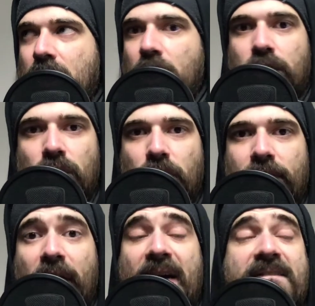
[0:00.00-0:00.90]
a girl
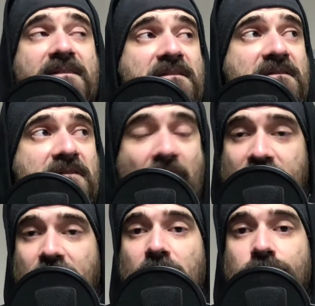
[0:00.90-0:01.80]
that I
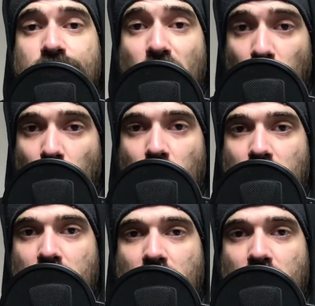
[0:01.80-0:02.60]
fucking adore.